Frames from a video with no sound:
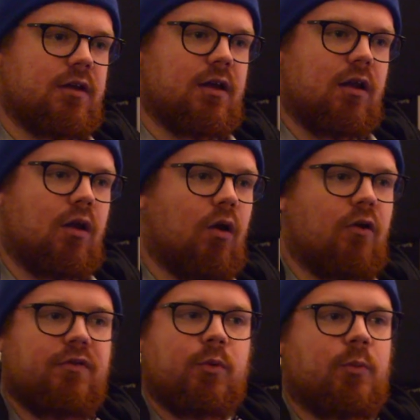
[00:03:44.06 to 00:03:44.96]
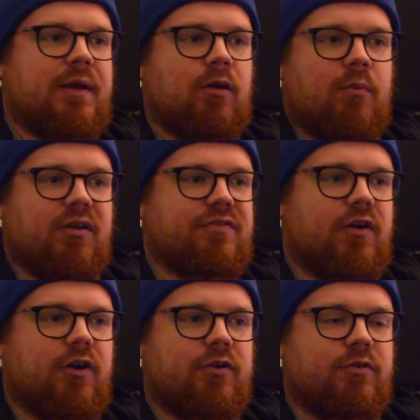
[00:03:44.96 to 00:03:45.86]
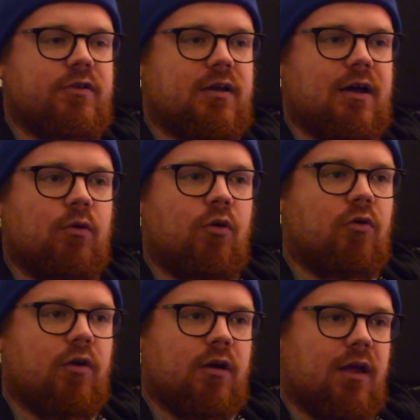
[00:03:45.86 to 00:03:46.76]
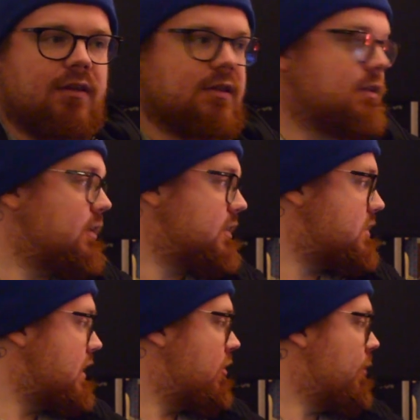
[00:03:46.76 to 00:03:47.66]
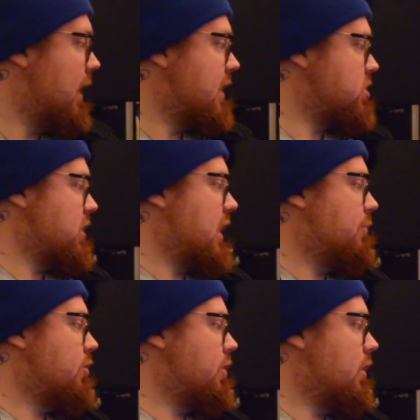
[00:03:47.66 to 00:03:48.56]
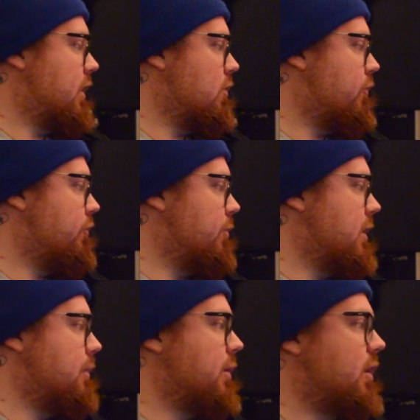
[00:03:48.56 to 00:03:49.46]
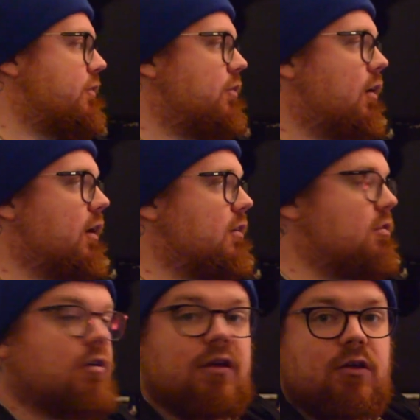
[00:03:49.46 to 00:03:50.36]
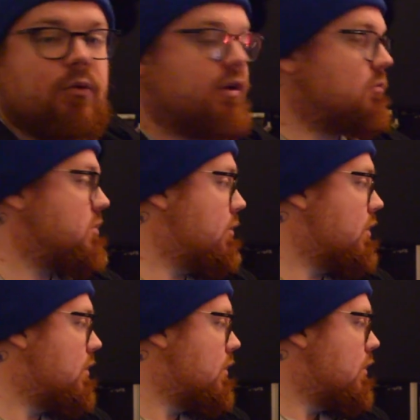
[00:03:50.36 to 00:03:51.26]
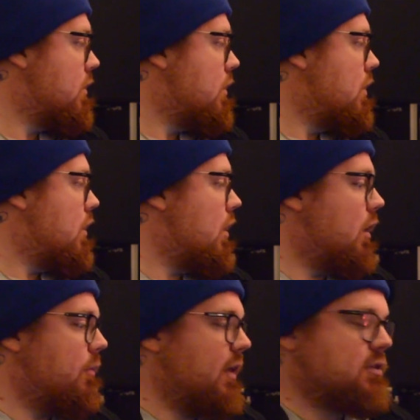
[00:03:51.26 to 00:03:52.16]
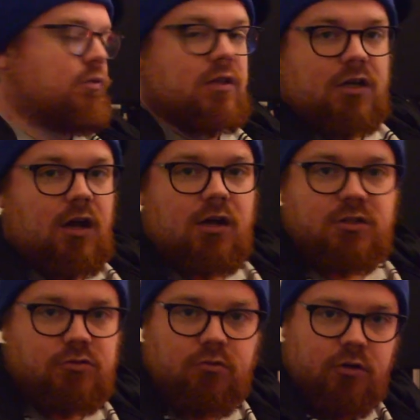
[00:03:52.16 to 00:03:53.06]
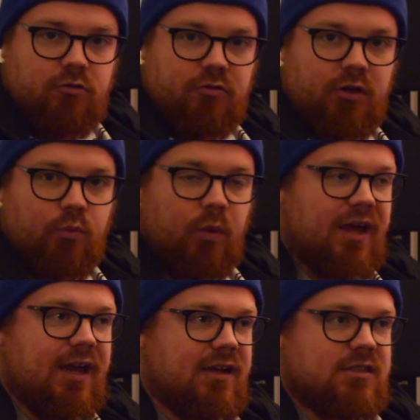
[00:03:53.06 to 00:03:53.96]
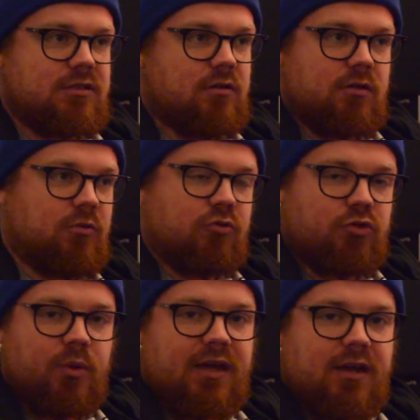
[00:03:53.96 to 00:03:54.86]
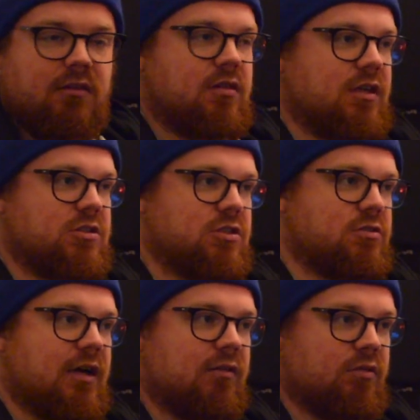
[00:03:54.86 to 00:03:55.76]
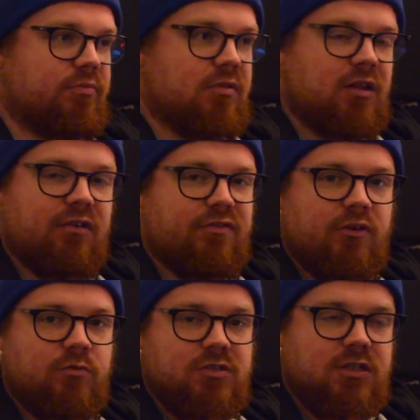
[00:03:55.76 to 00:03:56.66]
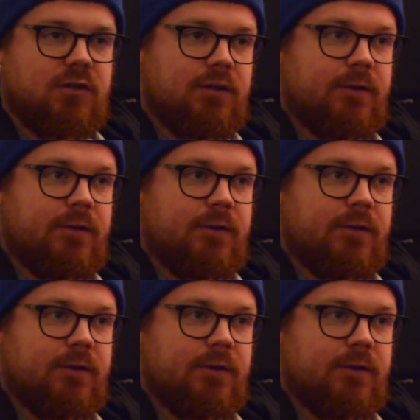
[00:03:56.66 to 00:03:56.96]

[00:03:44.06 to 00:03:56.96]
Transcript: A lot of it will be on my phone or on like this terrible action camera that I got from eBay for like 30 quid or something. That's why the colours all look really weird. I'm not doing anything, it's just how the thing films it.